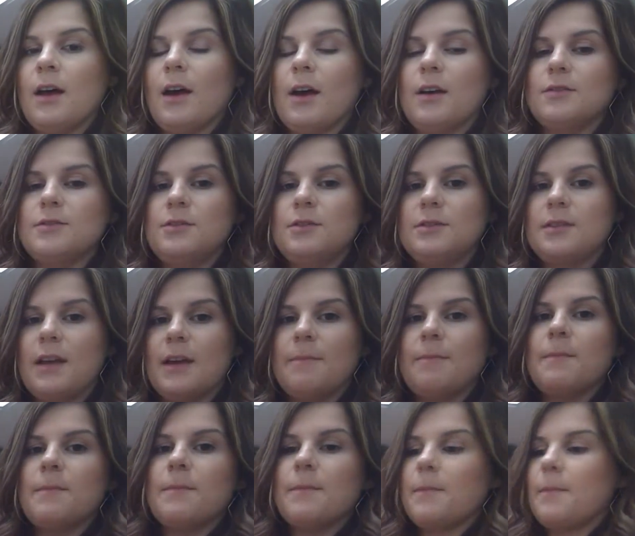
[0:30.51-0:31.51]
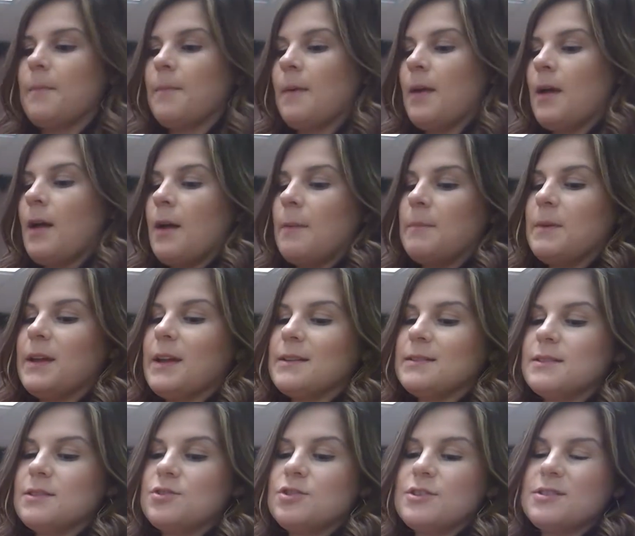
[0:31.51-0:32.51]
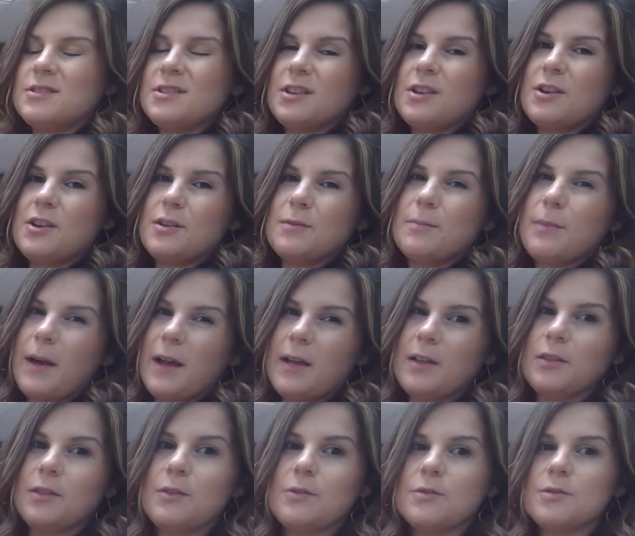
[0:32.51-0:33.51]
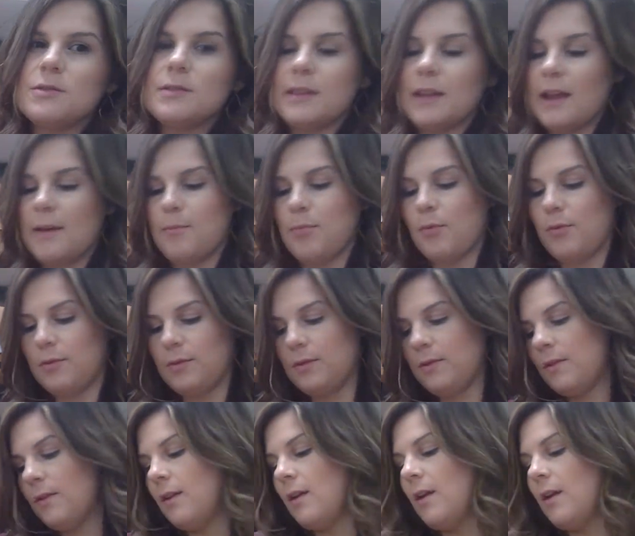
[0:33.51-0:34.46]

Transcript: undo them because it's just secured by loose staples.